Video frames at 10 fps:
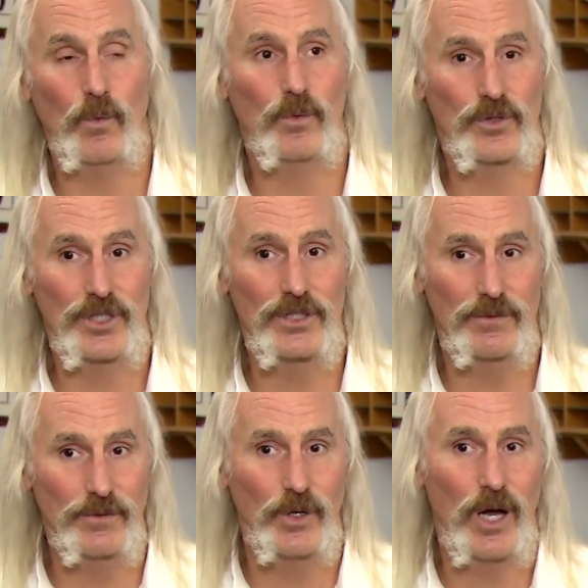
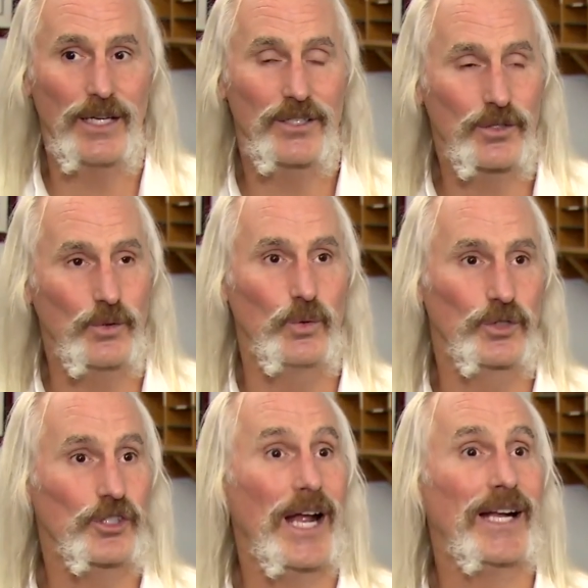Sissonville High School's
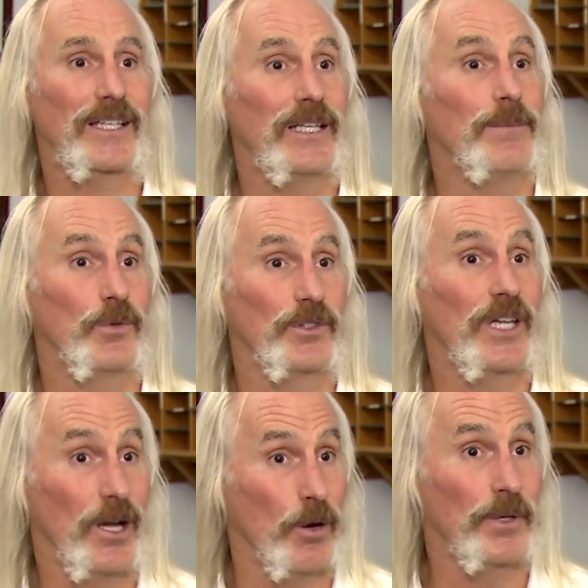track team was
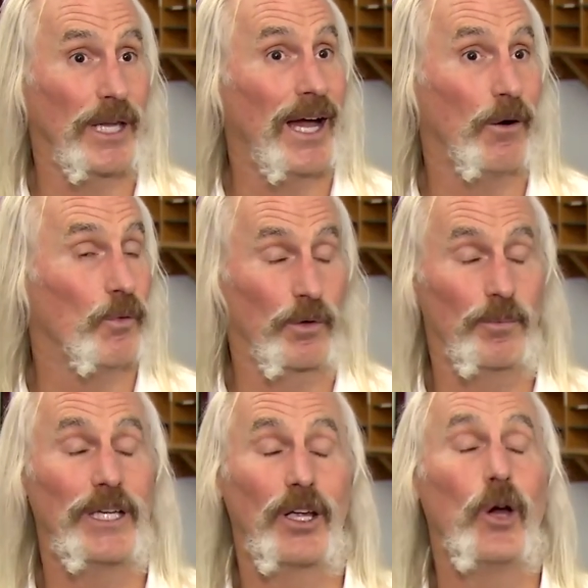helping out. We were
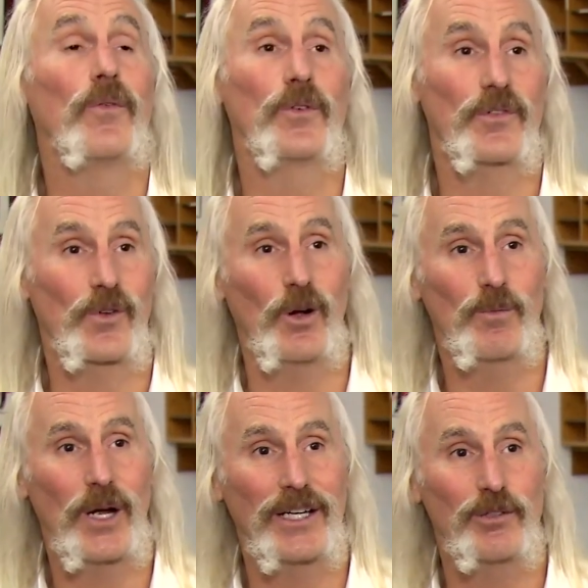being Gophers for all
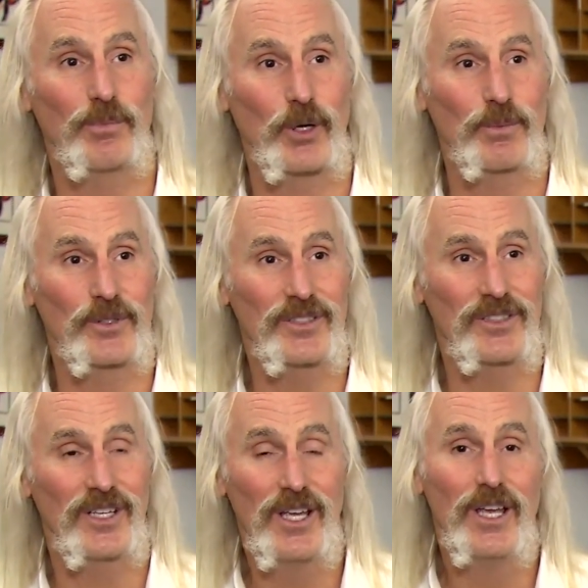practical purposes.
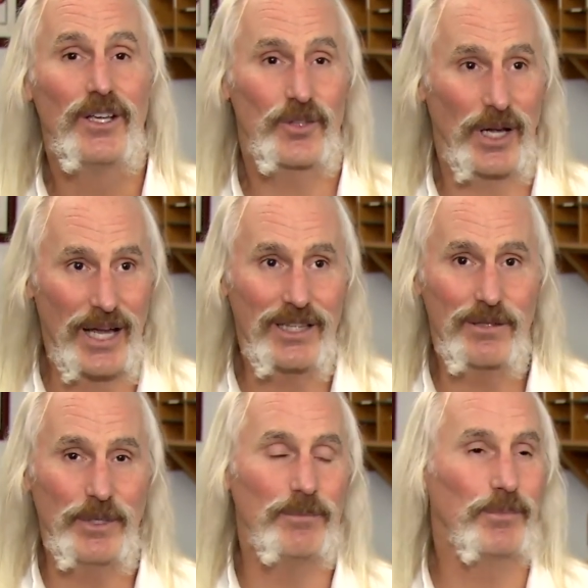So I got to
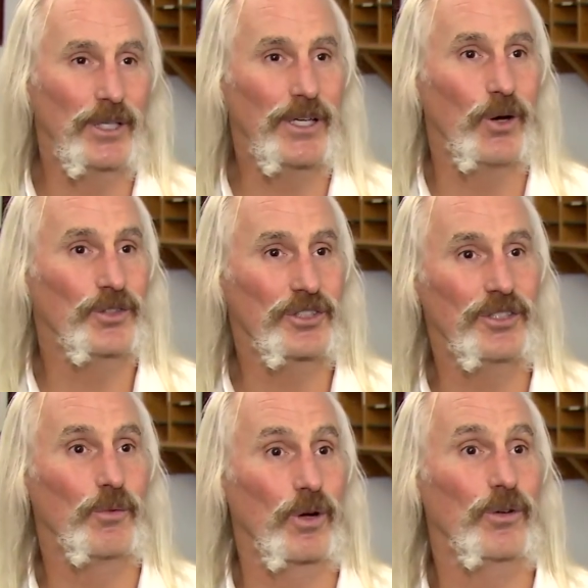meet Billy Olson,
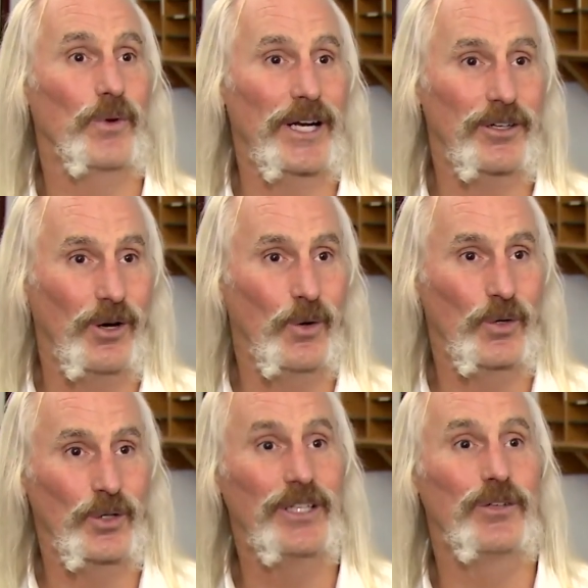the world record
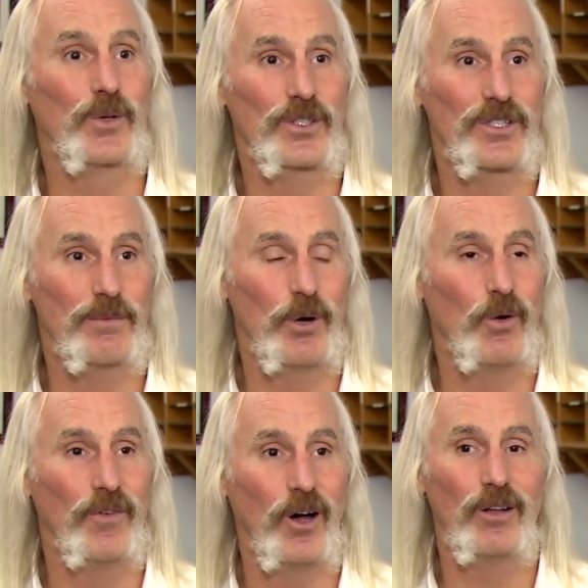holder indoors in the pole
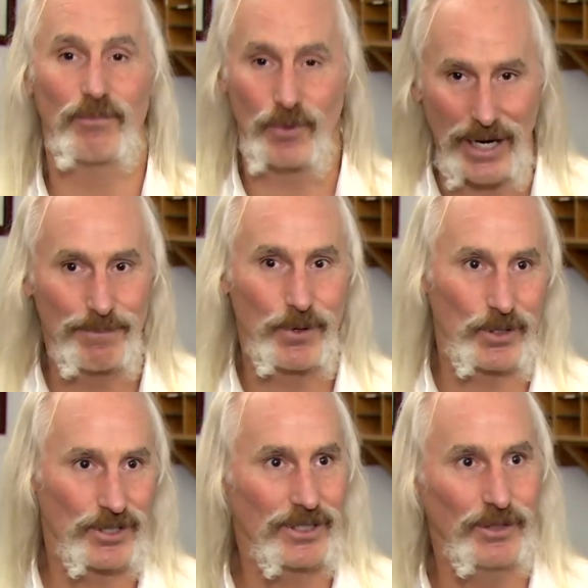vault, and Brad
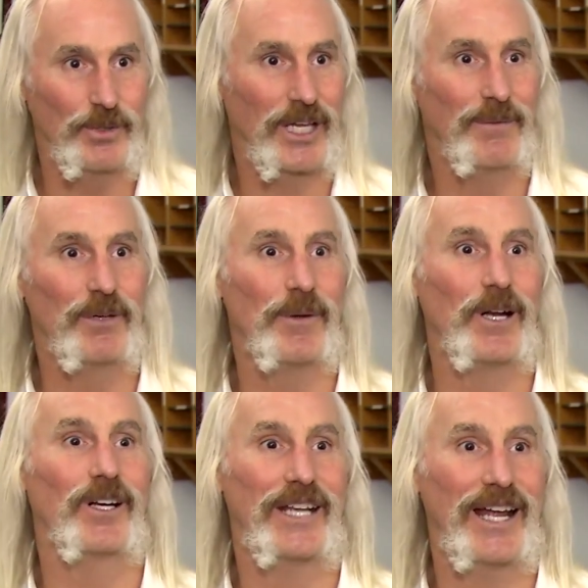Pursley, who became the
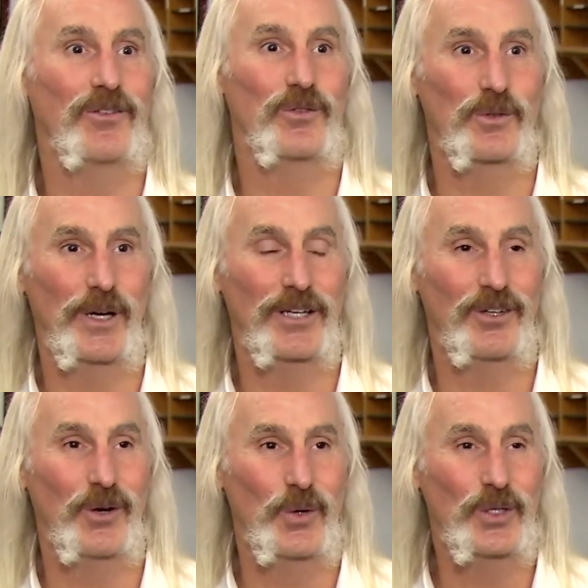American outdoor record
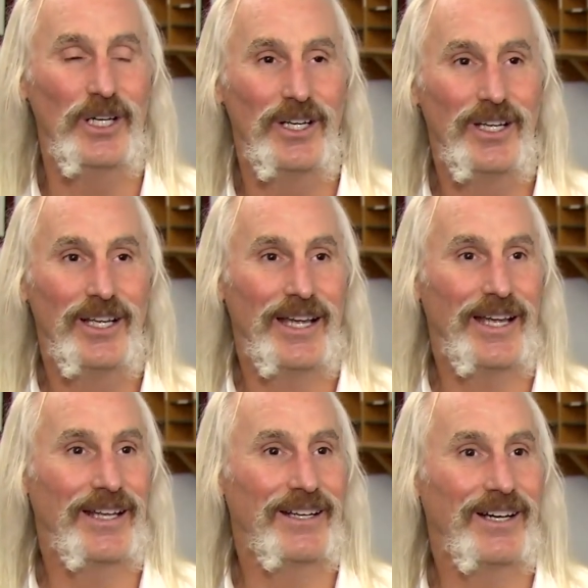holder,
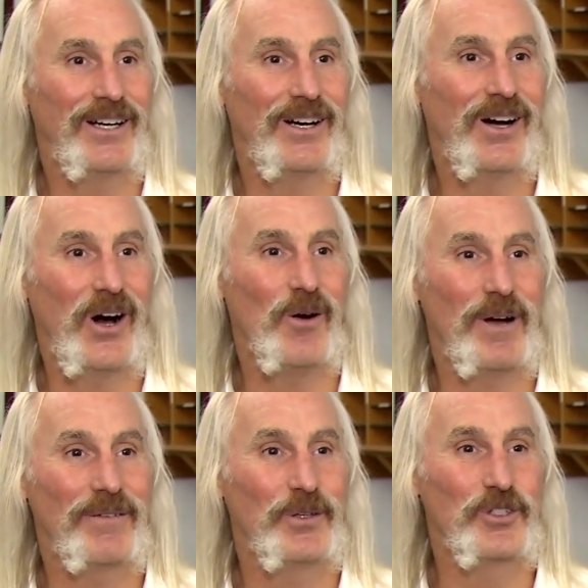and all
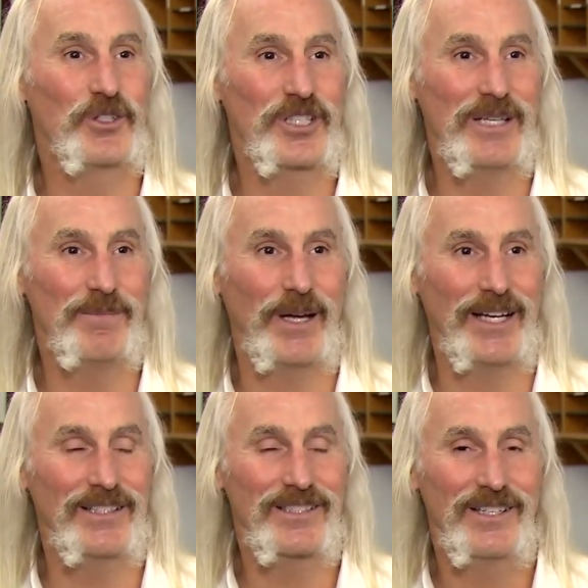my future
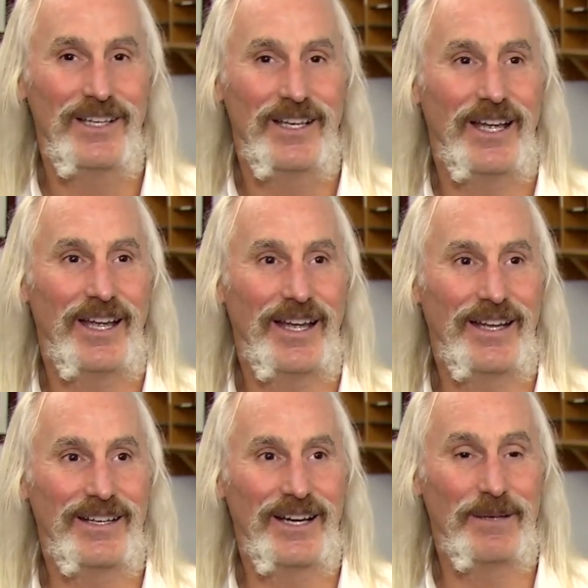teammates. And